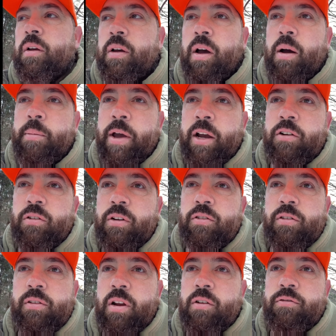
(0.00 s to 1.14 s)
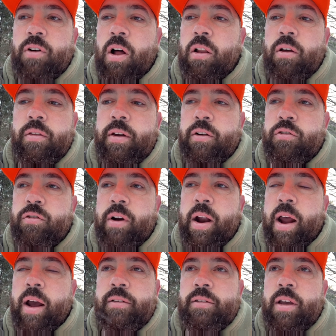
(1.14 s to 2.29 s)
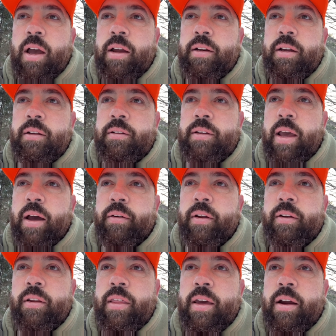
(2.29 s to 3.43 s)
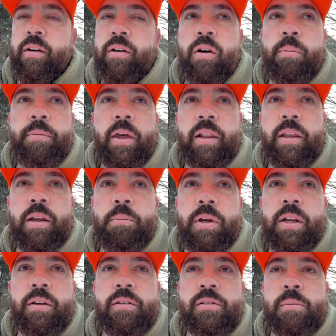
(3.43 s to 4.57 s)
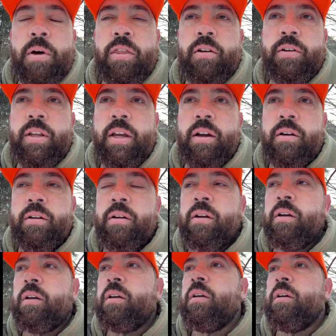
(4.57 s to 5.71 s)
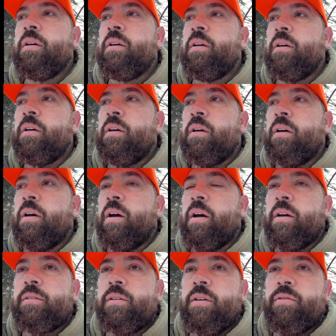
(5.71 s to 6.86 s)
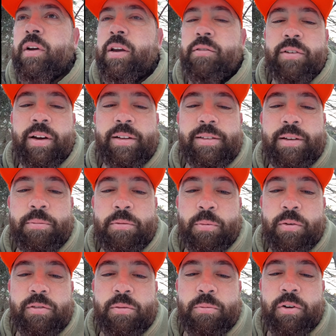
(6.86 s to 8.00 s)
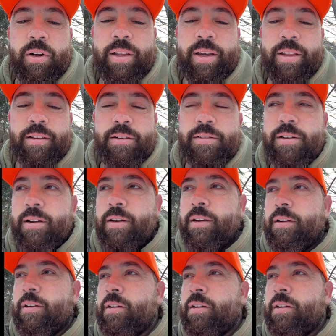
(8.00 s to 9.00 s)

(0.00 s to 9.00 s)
I'm actually just gonna follow their tracks kind of down into there and hope they lead me into some other deer. See if I can find something with some real antlers on it.